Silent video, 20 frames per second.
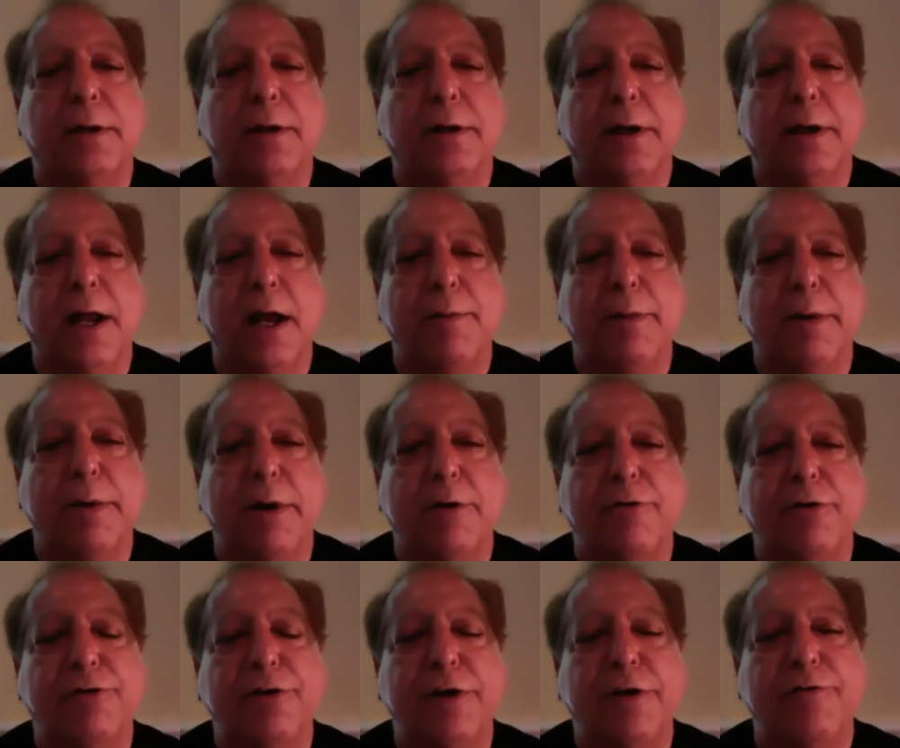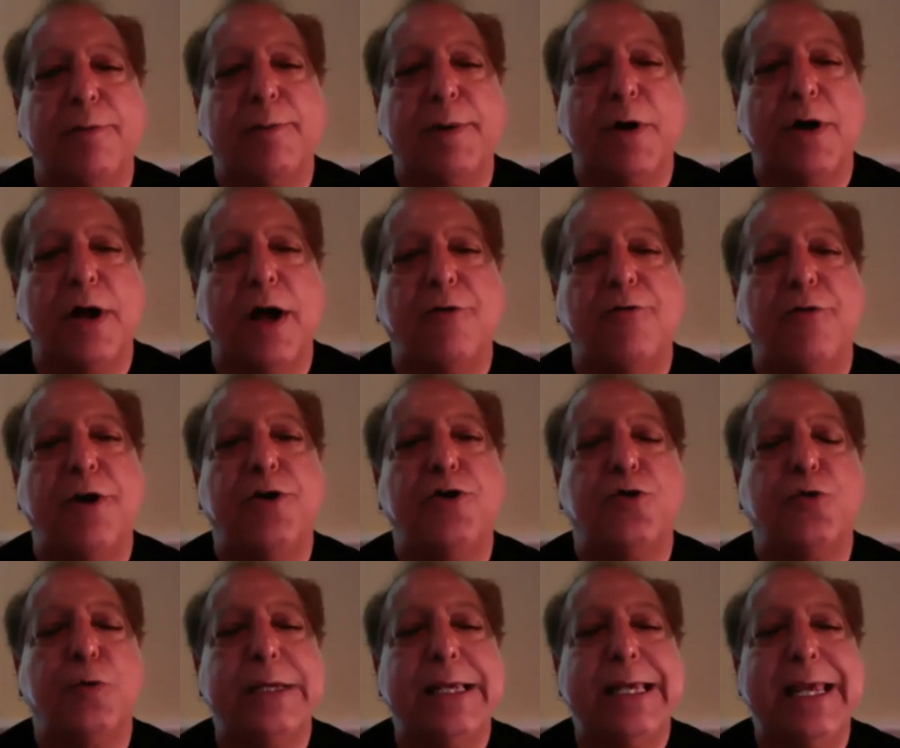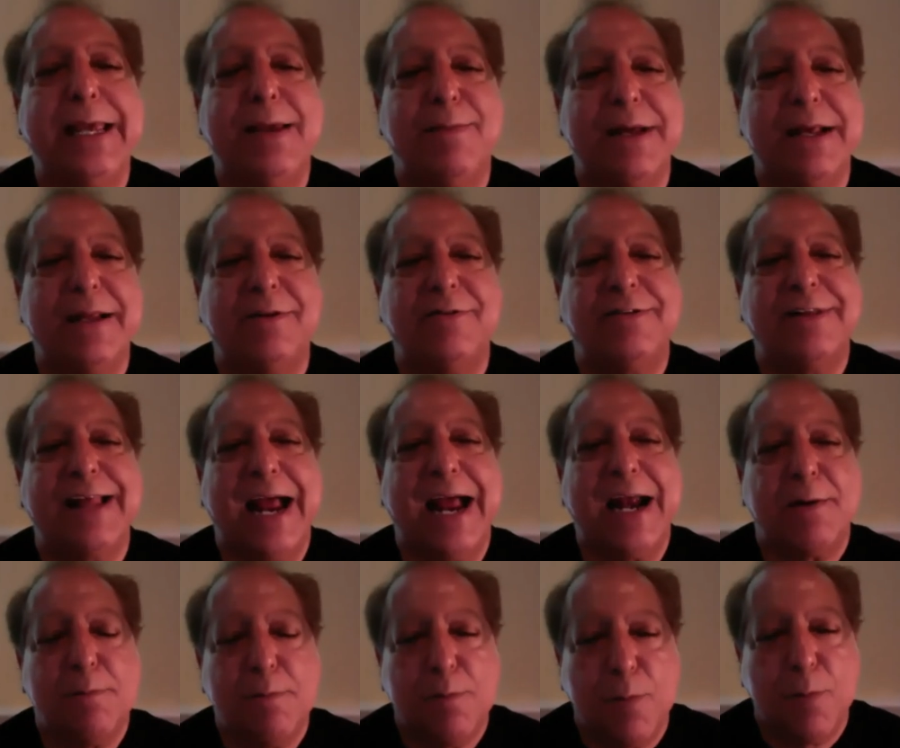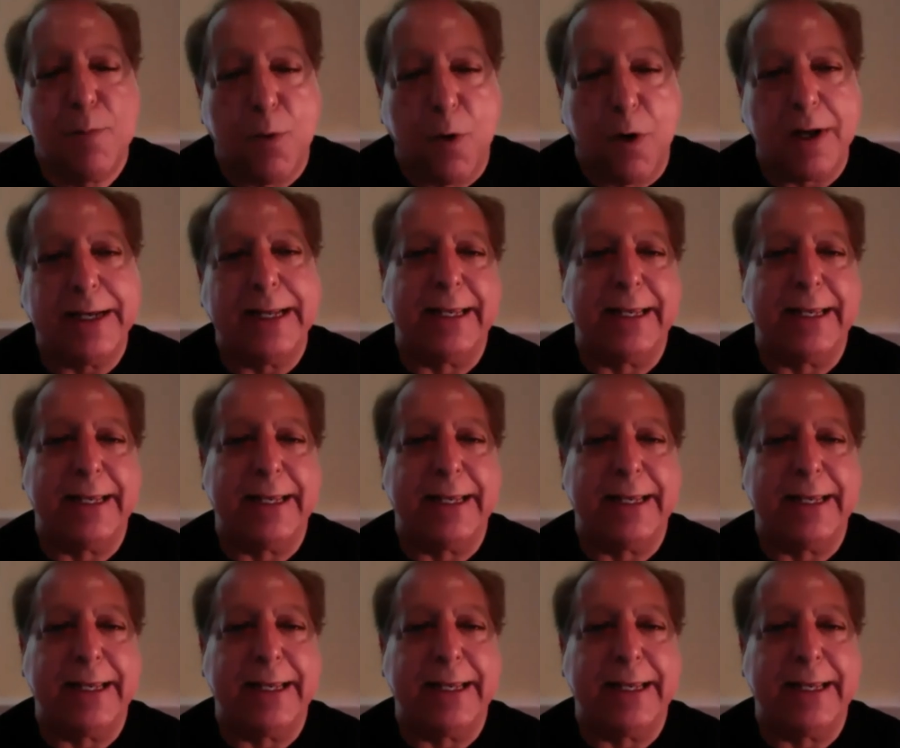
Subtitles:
I received about 102 emails that morning